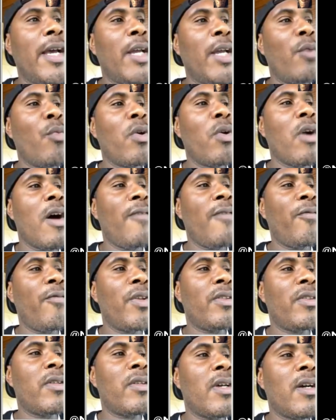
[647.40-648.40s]
one off
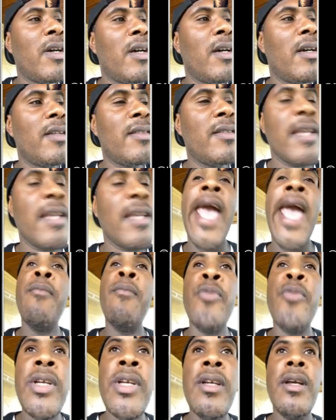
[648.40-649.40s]
with the
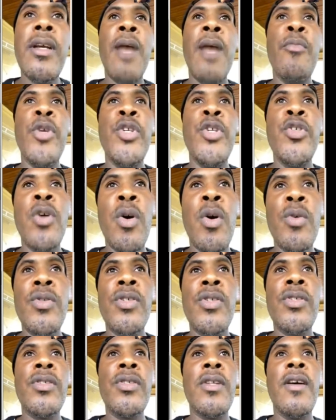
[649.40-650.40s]
Emery Jones
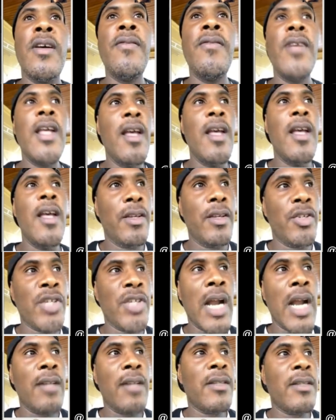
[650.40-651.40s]
and stuff.
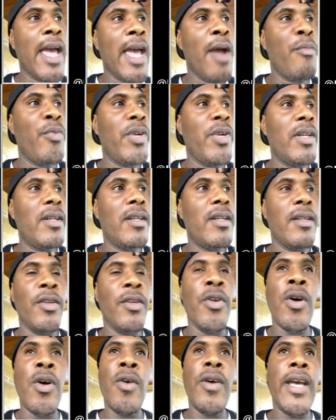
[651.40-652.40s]
Shout out to Emery,
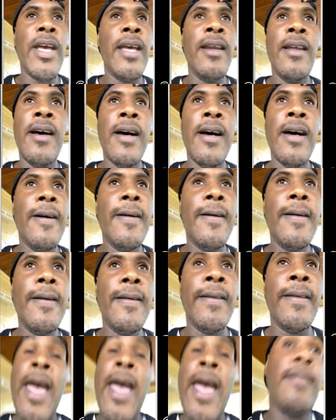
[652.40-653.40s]
and
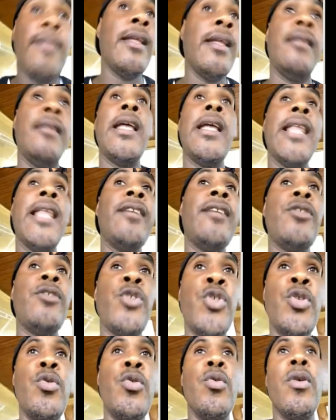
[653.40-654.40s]
yeah, they liked the
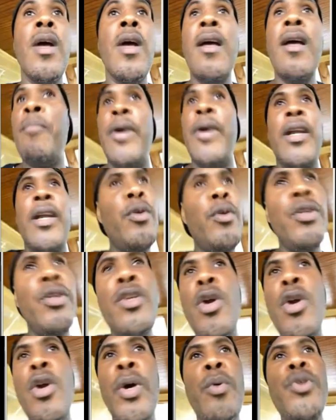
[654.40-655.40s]
shoe. But it
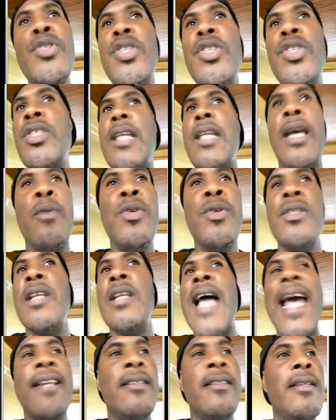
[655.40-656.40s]
was
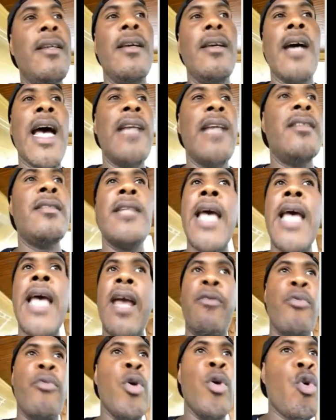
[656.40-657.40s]
an idea I just
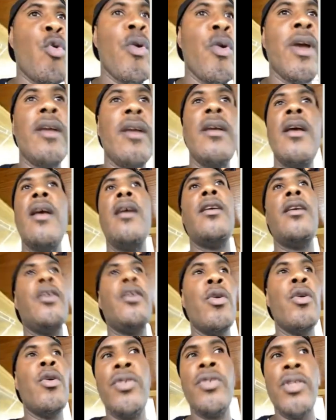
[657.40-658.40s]
had real quick.
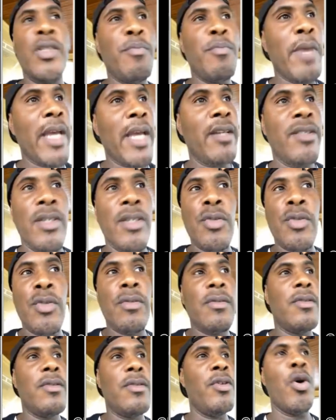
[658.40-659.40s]
Just made 2
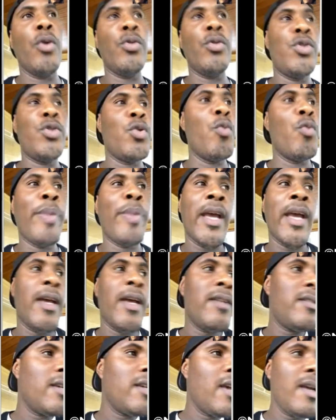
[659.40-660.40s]

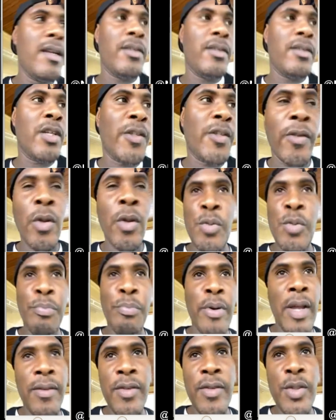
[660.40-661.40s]
pairs just for those
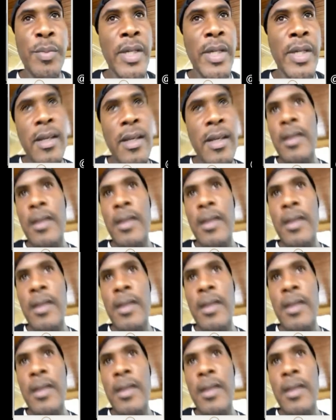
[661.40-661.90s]
brothers, man,